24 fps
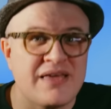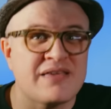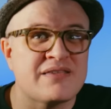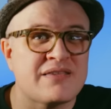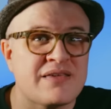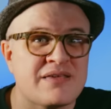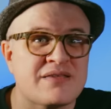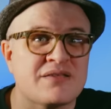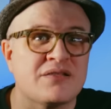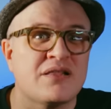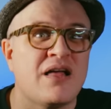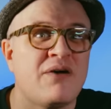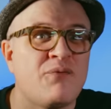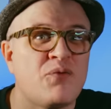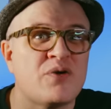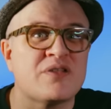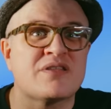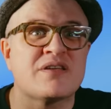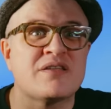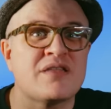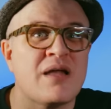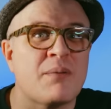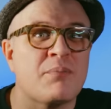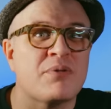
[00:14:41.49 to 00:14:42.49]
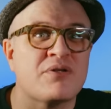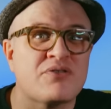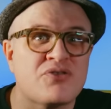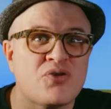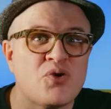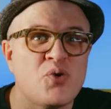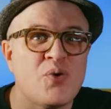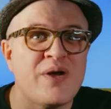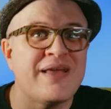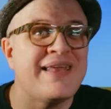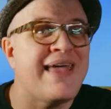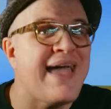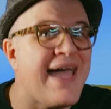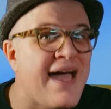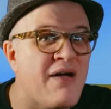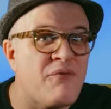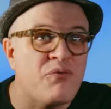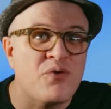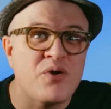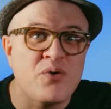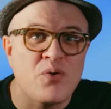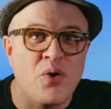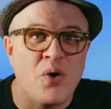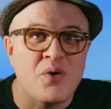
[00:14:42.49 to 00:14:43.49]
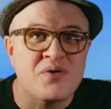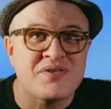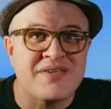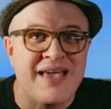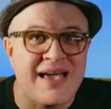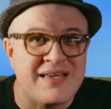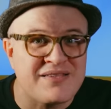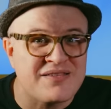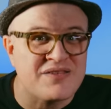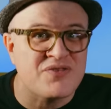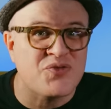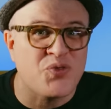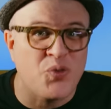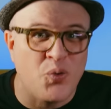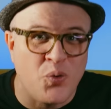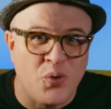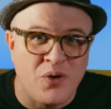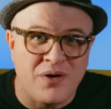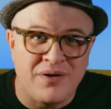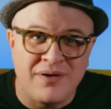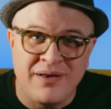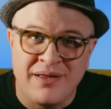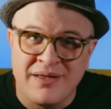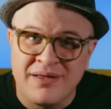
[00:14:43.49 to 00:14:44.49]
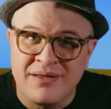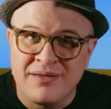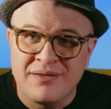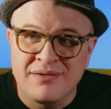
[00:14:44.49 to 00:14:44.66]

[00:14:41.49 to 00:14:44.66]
Is This Love went to number 2. And Every Rose Has Its Thorn,